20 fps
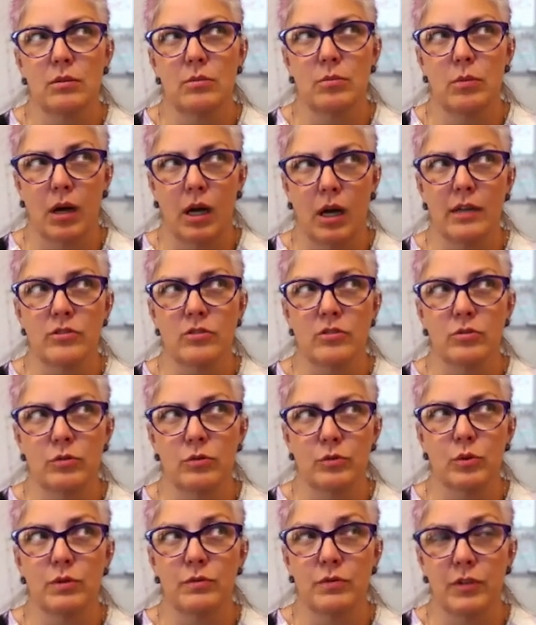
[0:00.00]

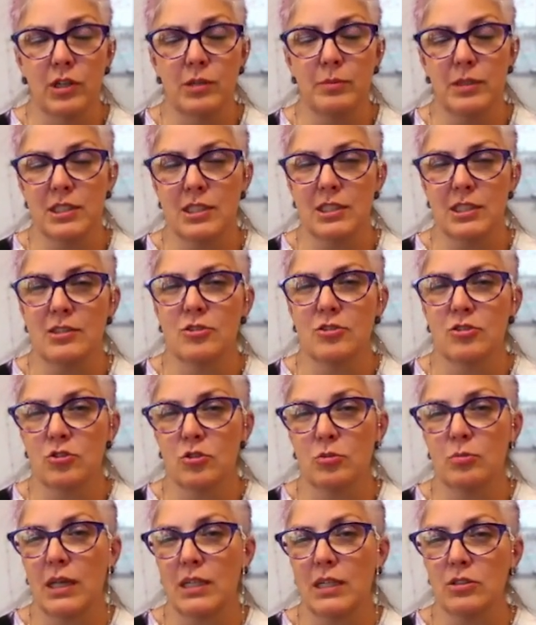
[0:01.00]
very much
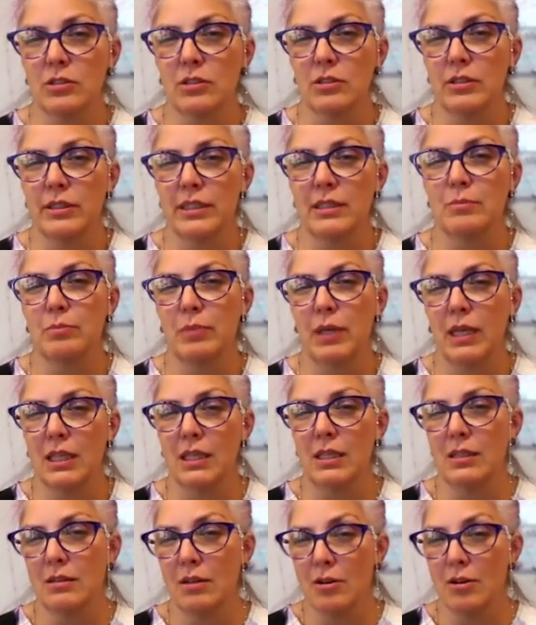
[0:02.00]
instrumental in
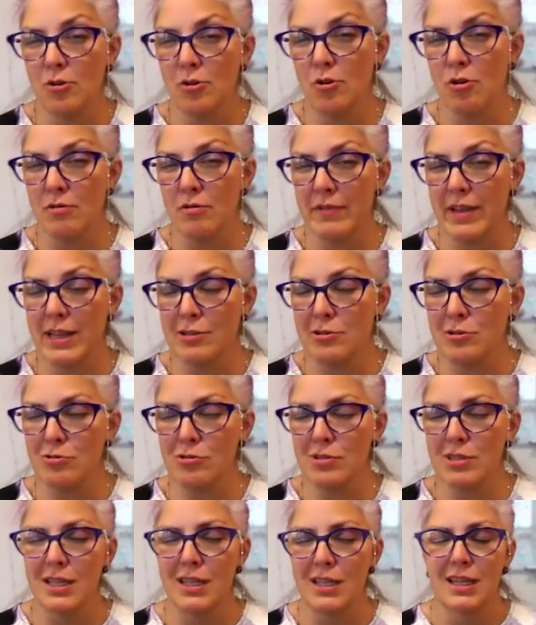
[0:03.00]
picking our core
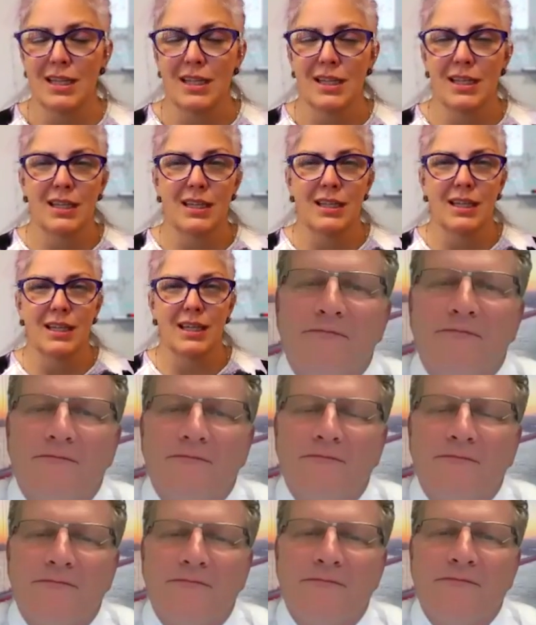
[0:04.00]
values.
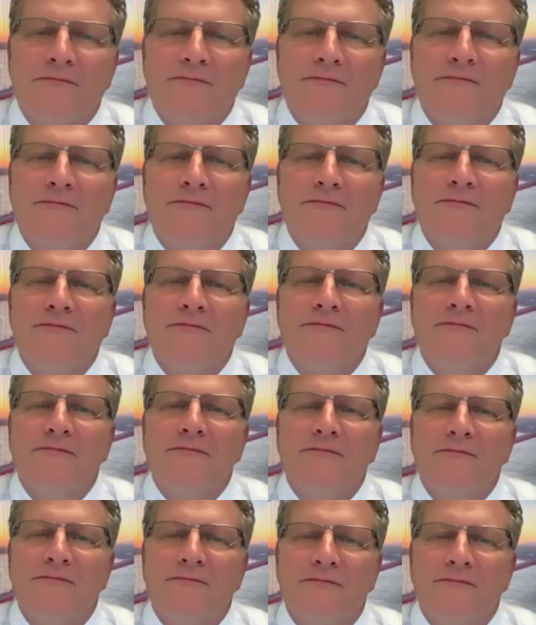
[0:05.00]

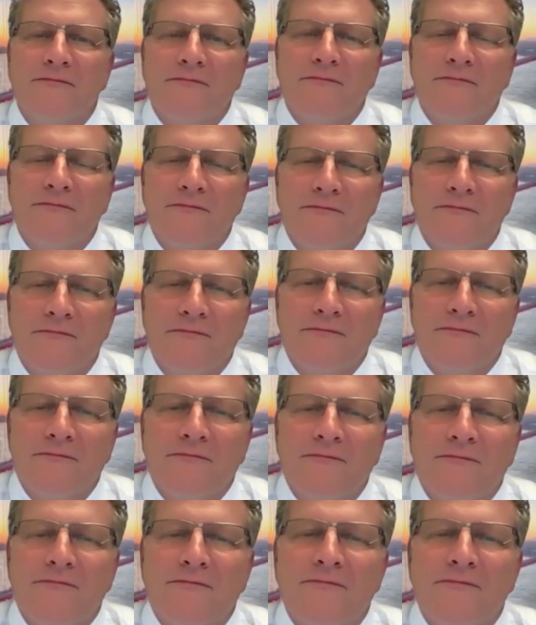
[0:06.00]
Because as
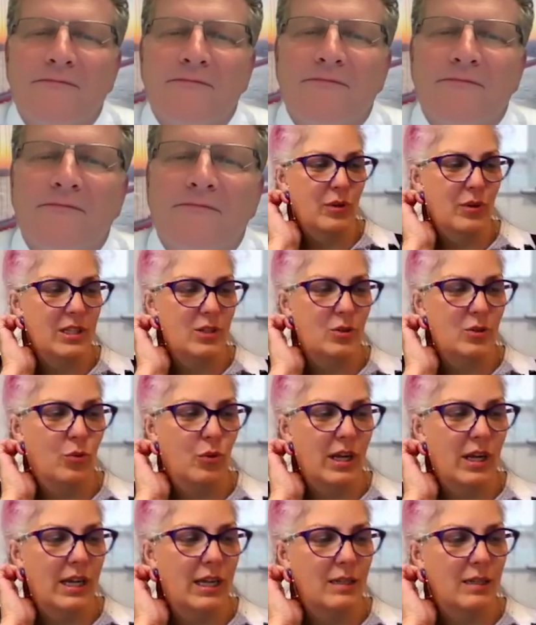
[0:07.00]
owners, you can say what you
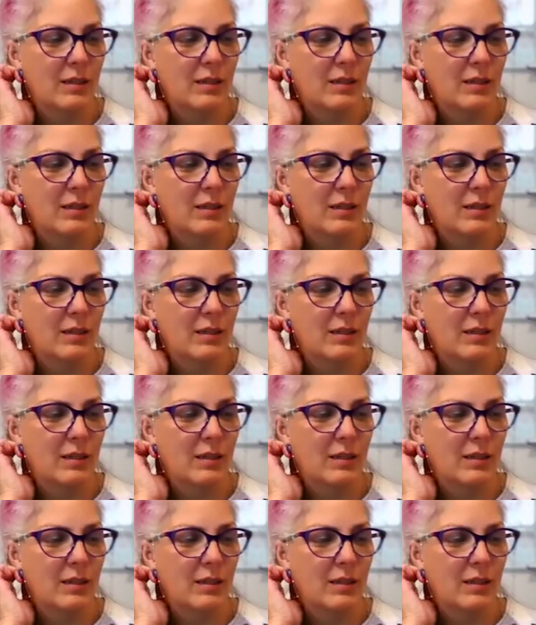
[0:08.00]
want,